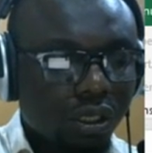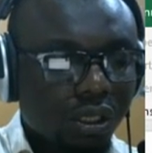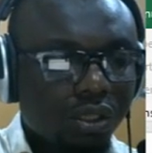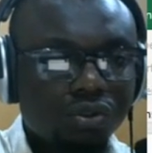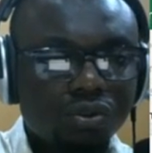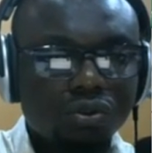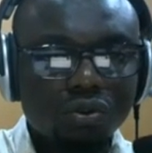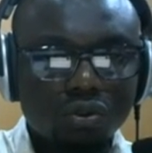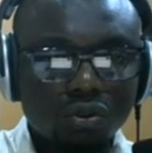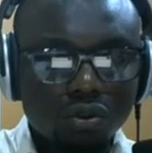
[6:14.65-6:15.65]

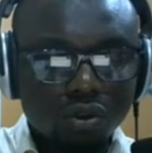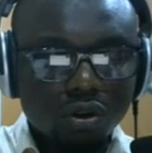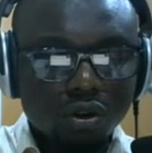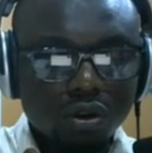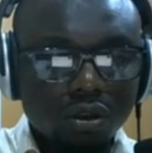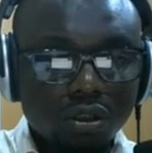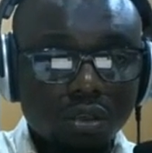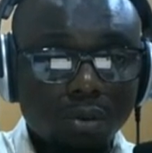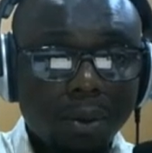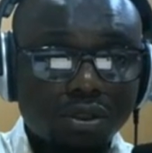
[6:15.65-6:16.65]
E2, the
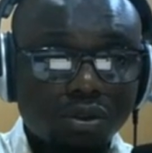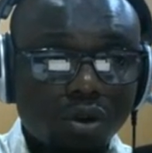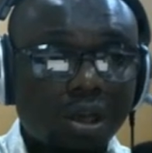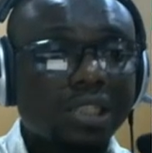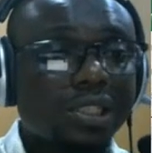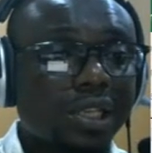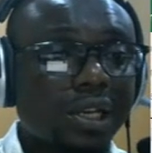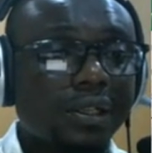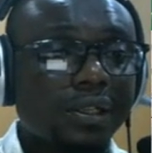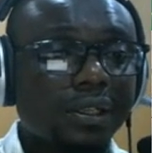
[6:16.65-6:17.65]
moment you call a cell,